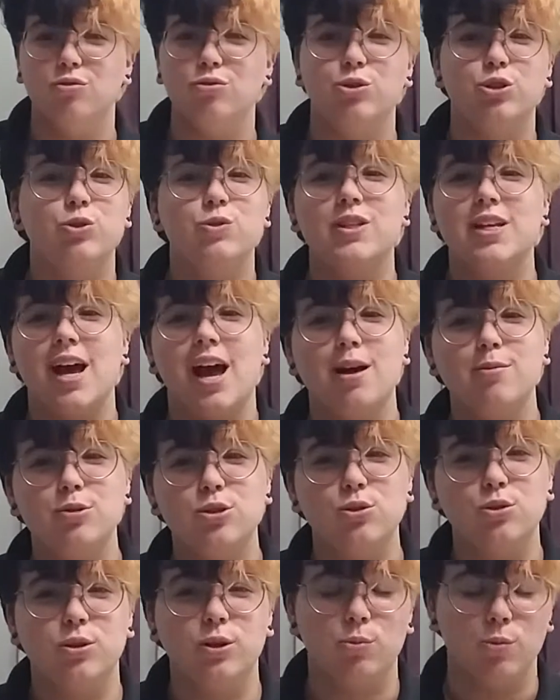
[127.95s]
which is
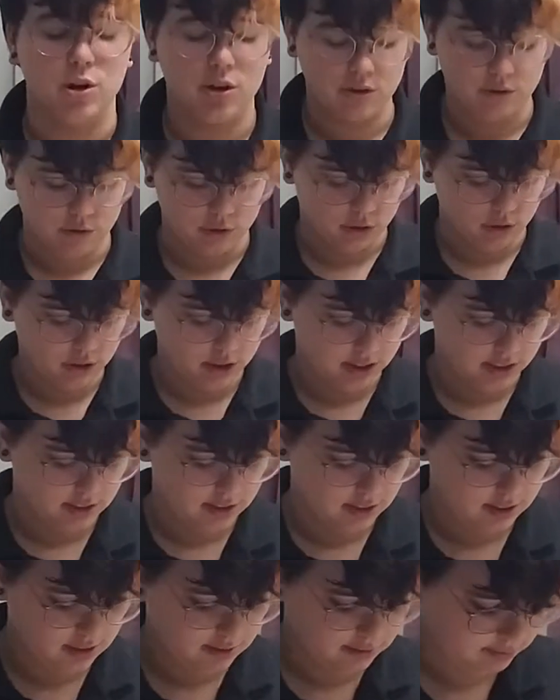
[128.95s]
absolutely wonderful, because